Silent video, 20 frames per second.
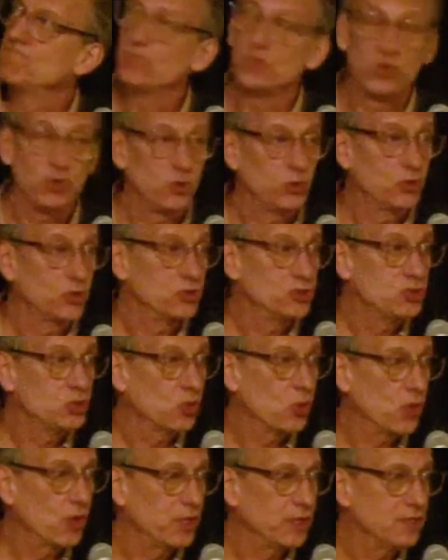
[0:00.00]
You can
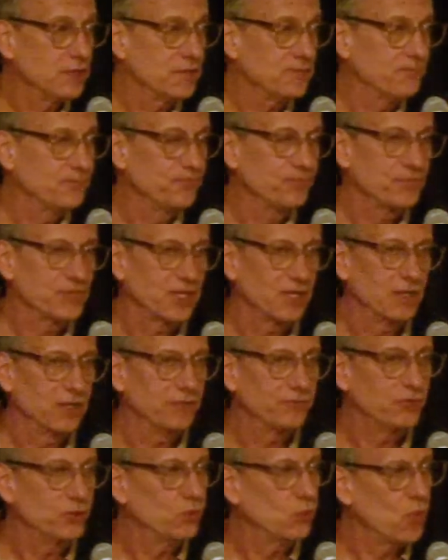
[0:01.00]
join
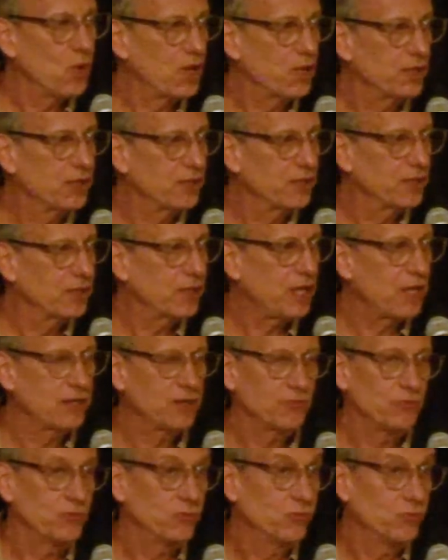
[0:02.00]
if you want. I
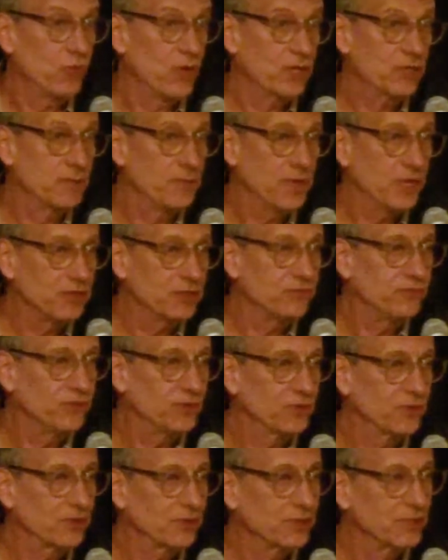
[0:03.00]
would recommend, if
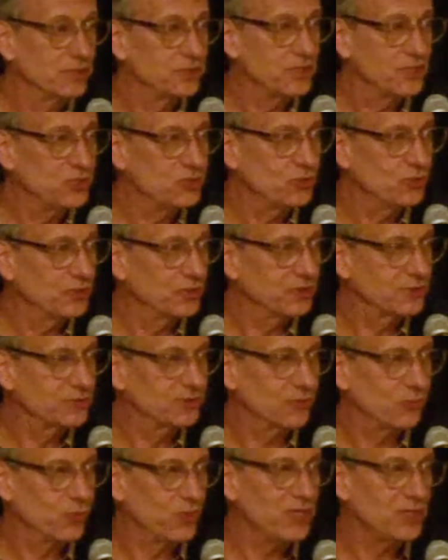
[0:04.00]
you're continuing as
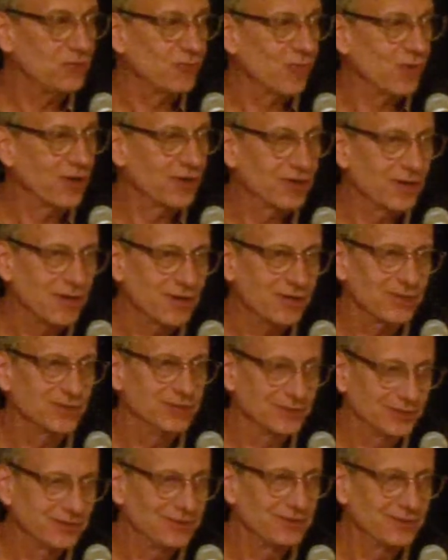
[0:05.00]
a wheat worker,
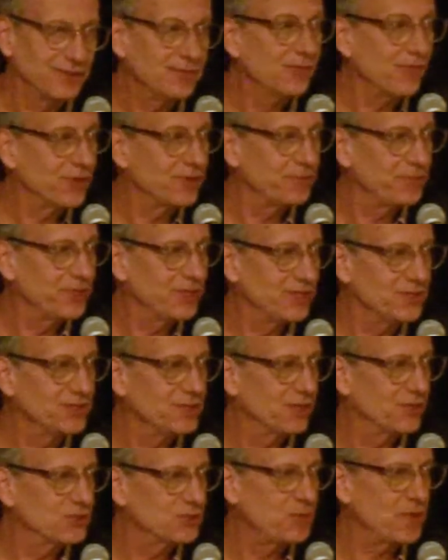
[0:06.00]
you want to be in
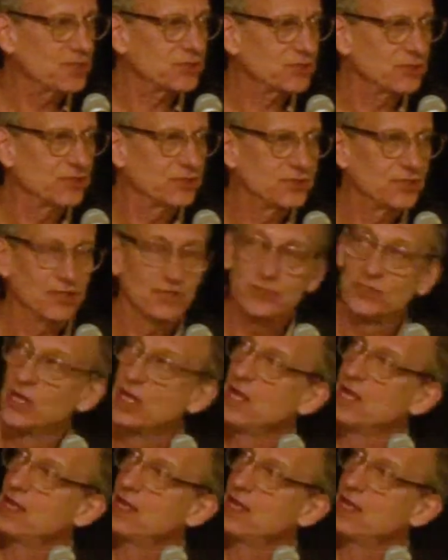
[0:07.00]
there, especially since